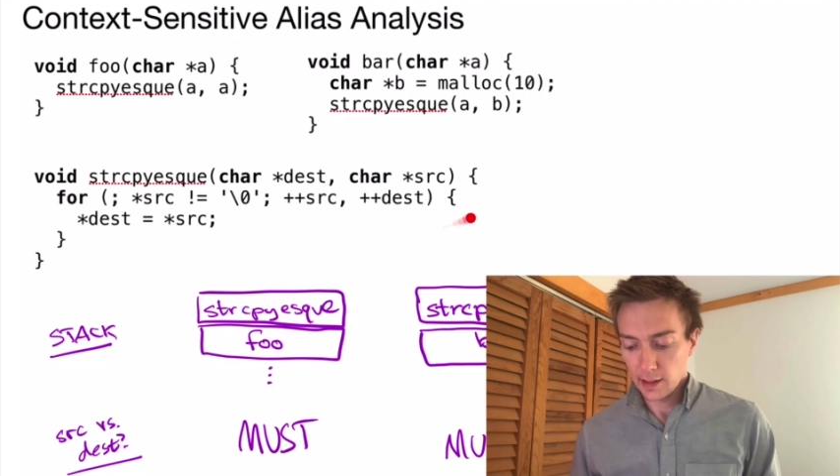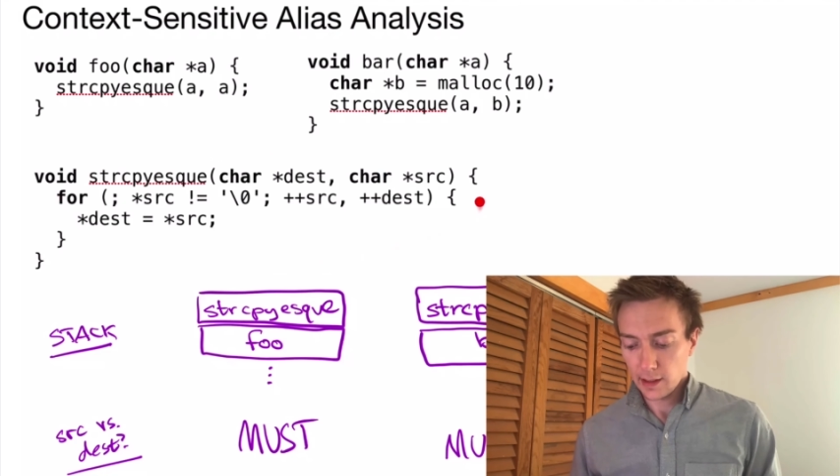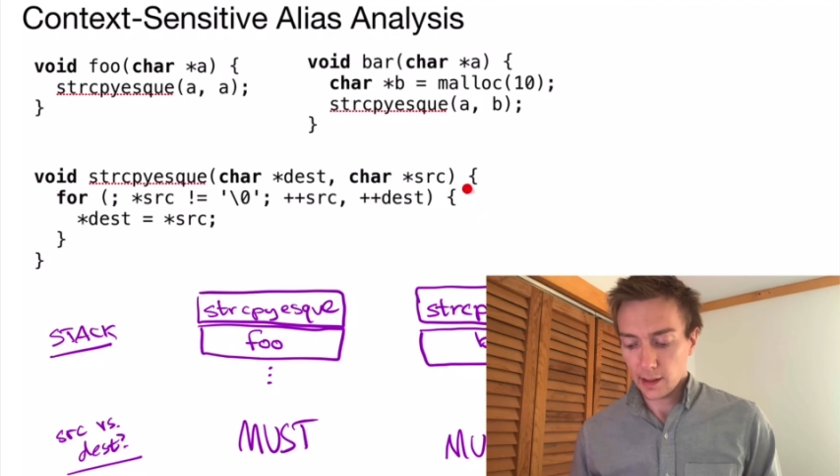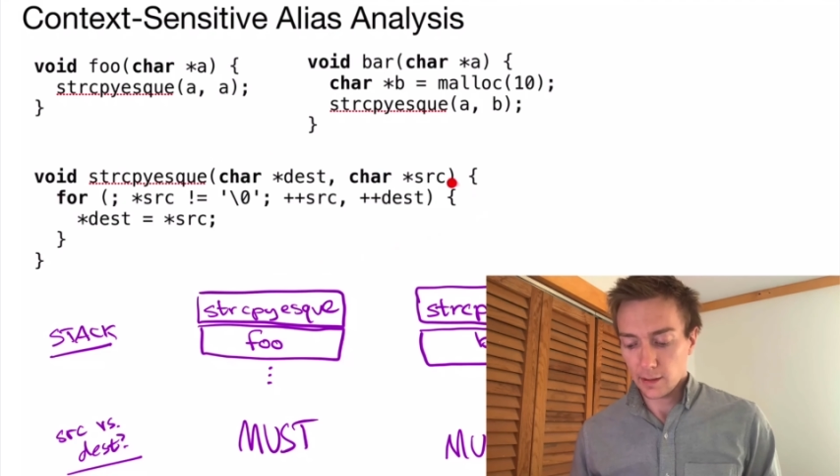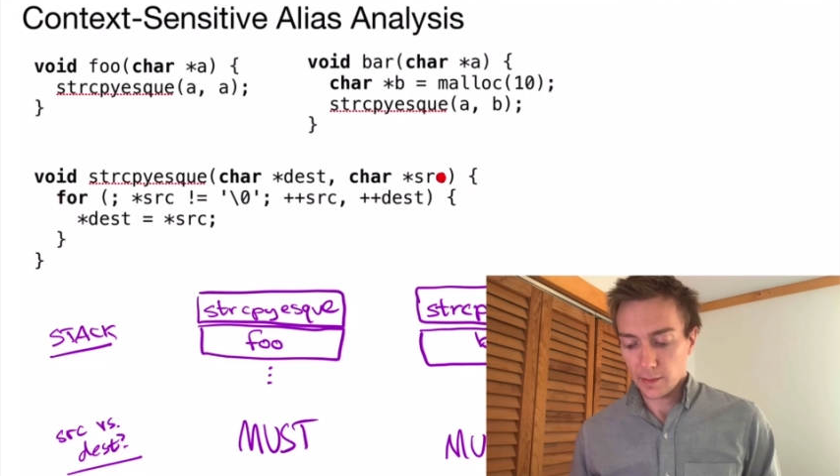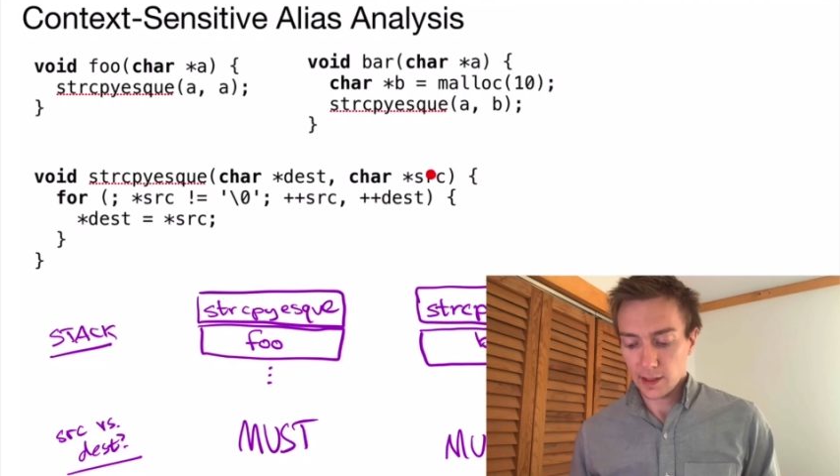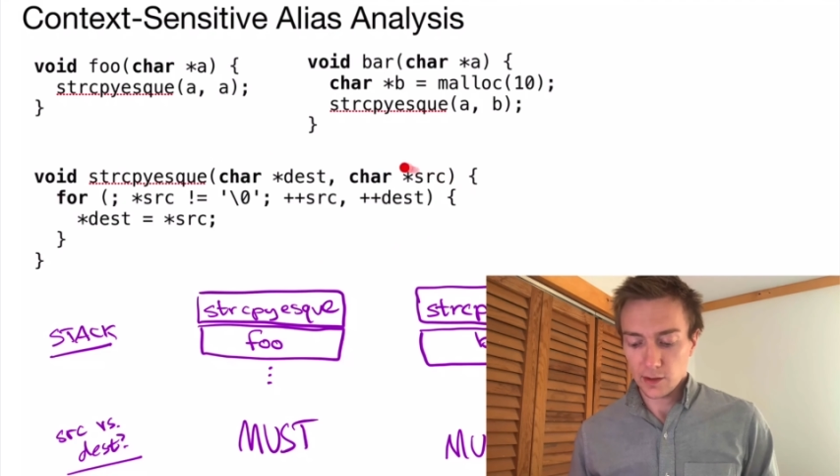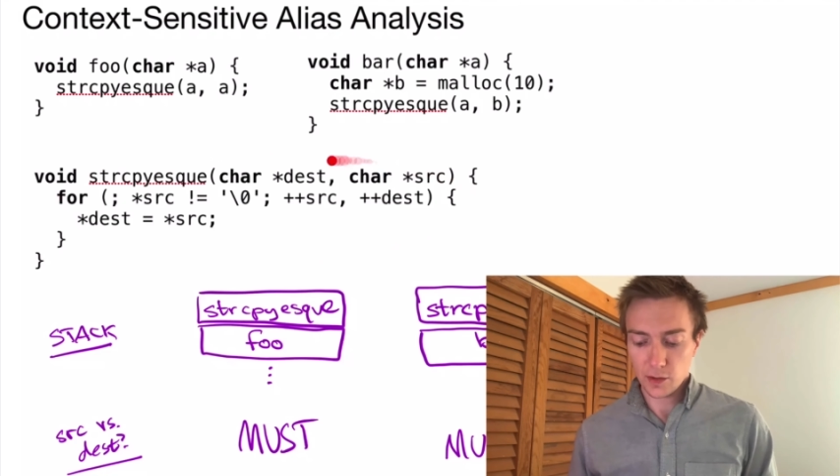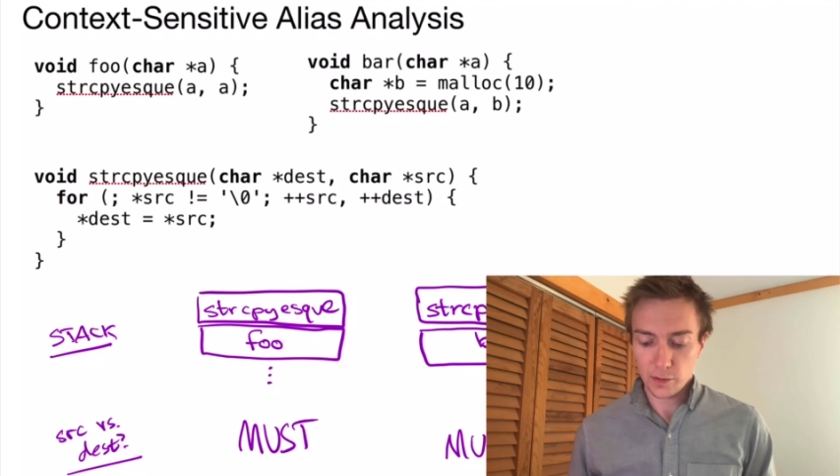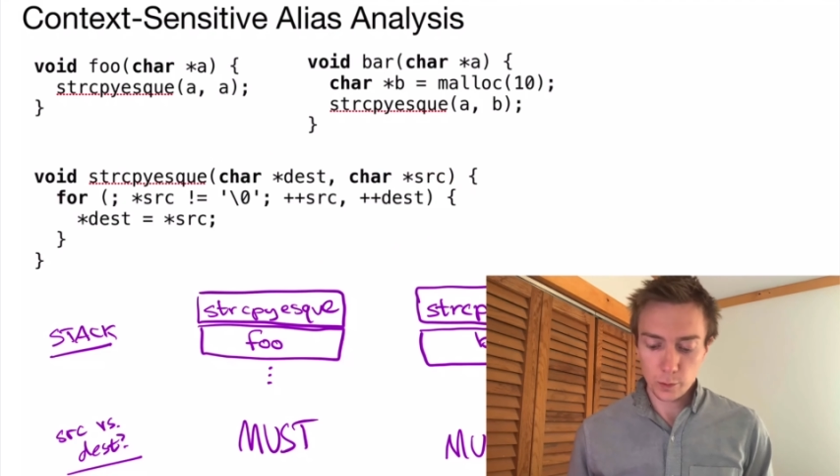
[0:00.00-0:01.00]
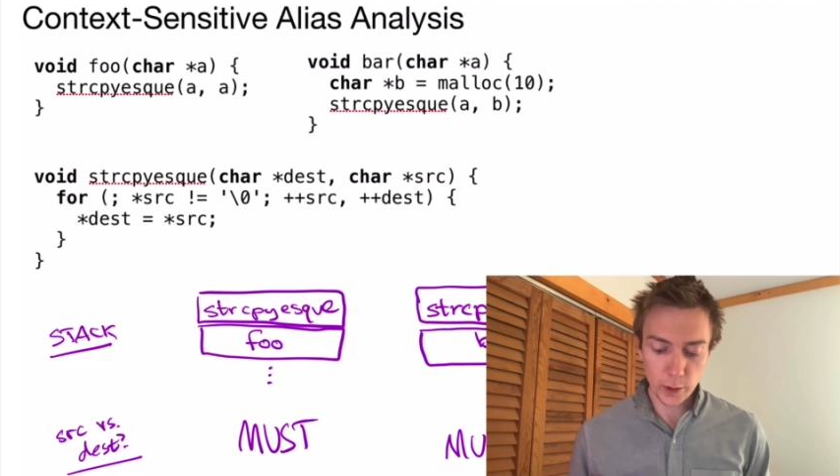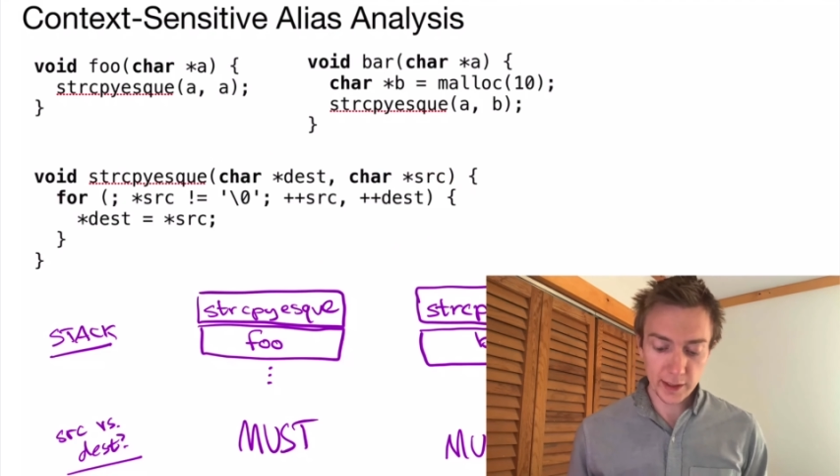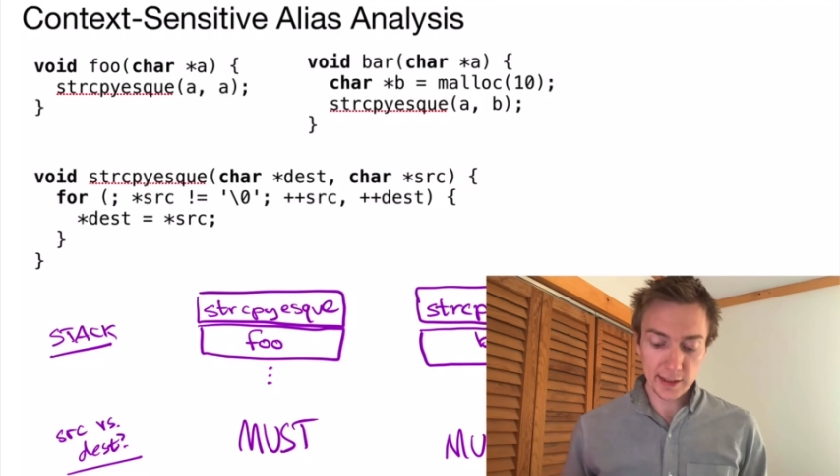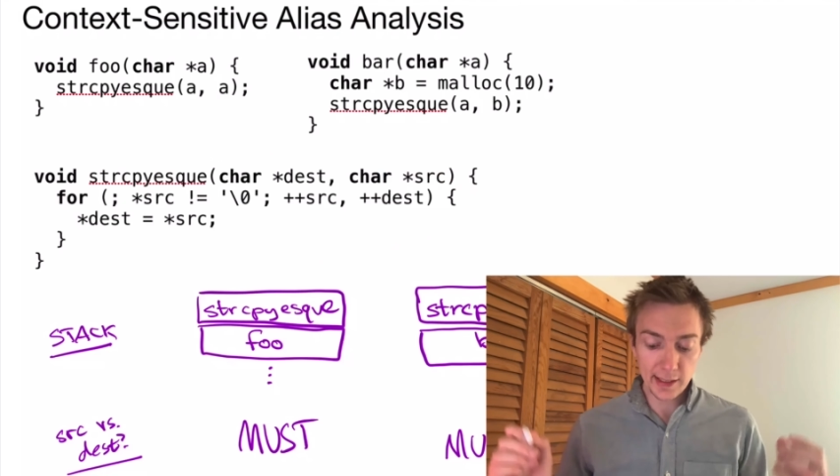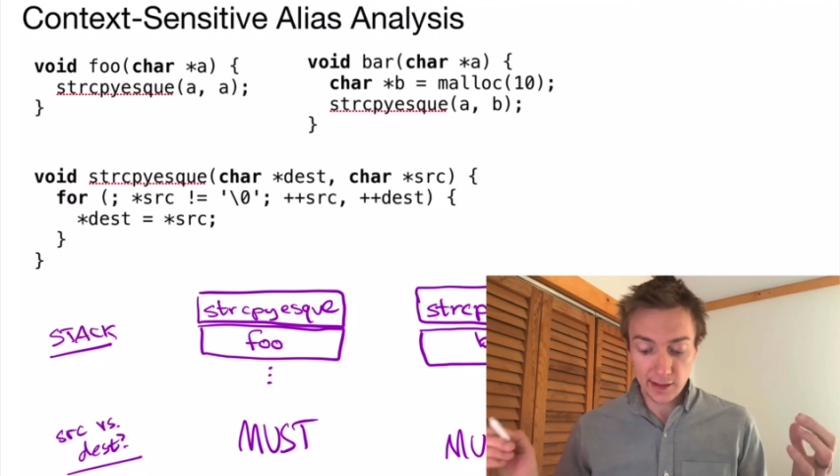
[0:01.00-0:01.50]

that sort of works like the